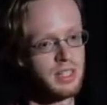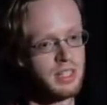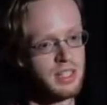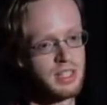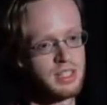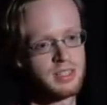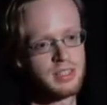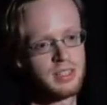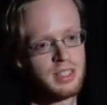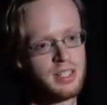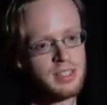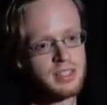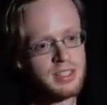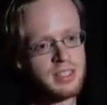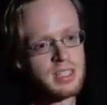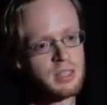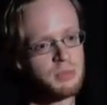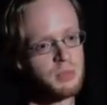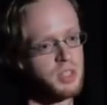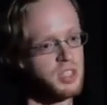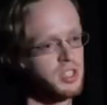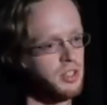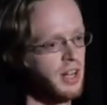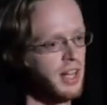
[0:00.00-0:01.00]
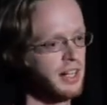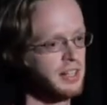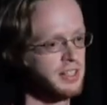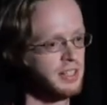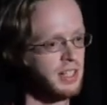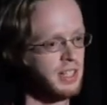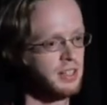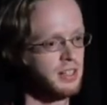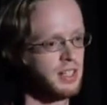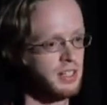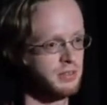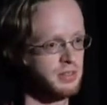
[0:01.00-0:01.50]
His his system was so hacked
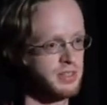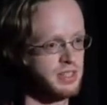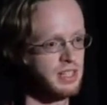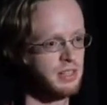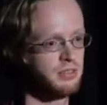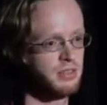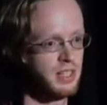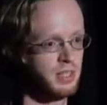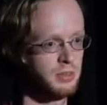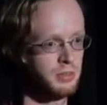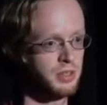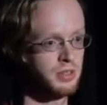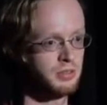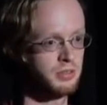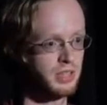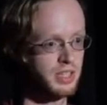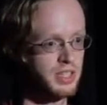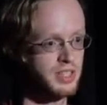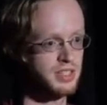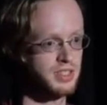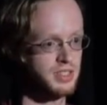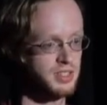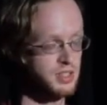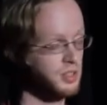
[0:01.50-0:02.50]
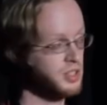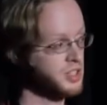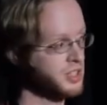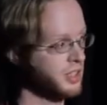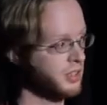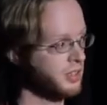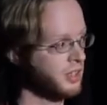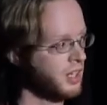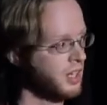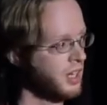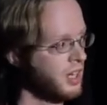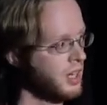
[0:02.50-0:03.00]
together he was never able to release the source
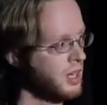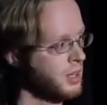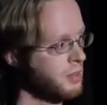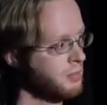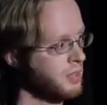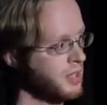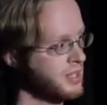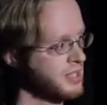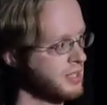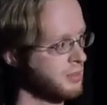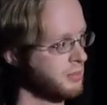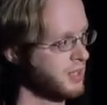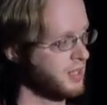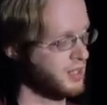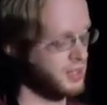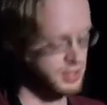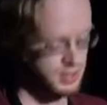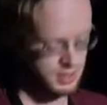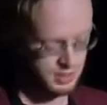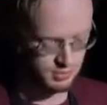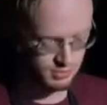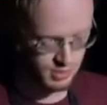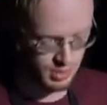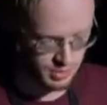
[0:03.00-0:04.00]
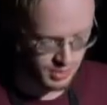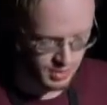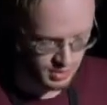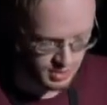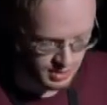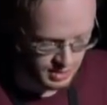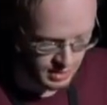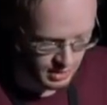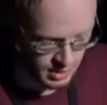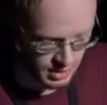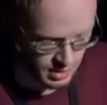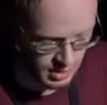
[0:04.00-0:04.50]
code, but someone else reproduced
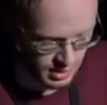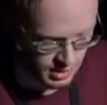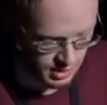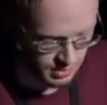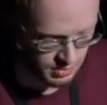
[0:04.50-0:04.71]
it and